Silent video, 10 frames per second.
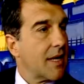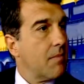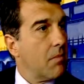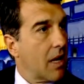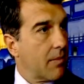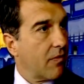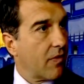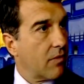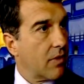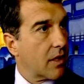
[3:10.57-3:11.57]
It's an emblem
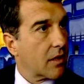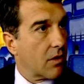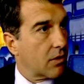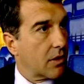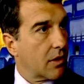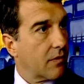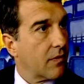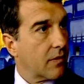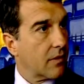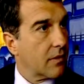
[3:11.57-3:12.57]
of our country.
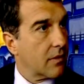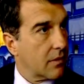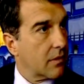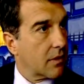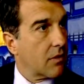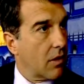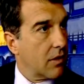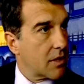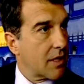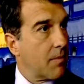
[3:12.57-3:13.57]
Of uh,
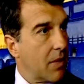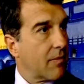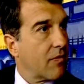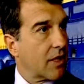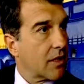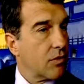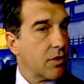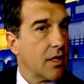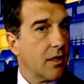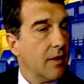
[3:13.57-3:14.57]
it's an emblem of
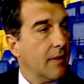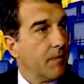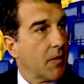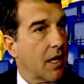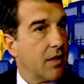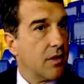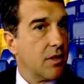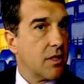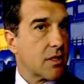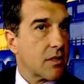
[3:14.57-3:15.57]
Catalonia,
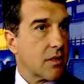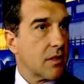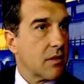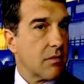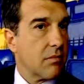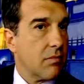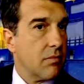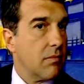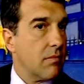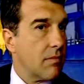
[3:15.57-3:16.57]
and this uh,
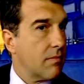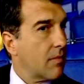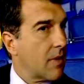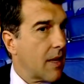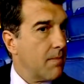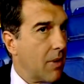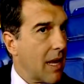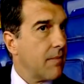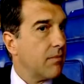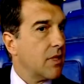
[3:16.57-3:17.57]

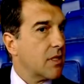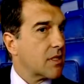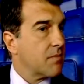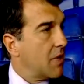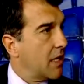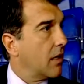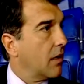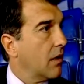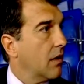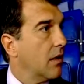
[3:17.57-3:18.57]
emblem, this
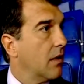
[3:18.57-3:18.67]
meaning,